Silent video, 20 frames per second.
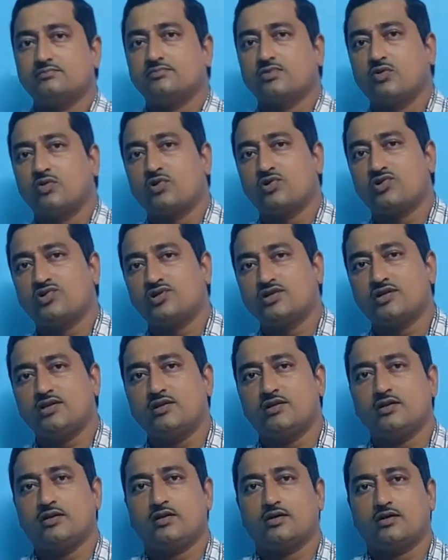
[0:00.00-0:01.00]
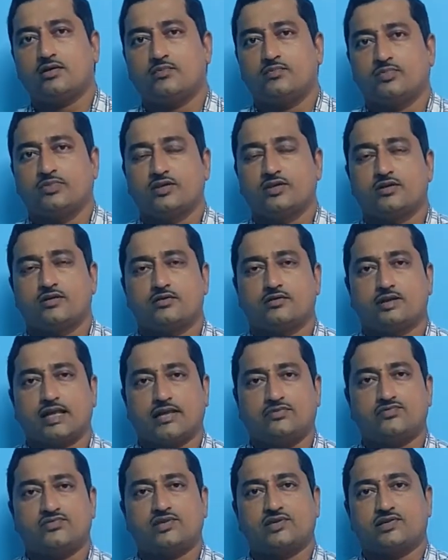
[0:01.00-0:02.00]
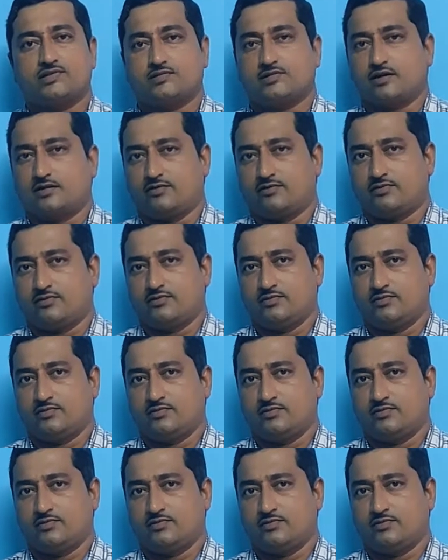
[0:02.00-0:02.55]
original tense itself.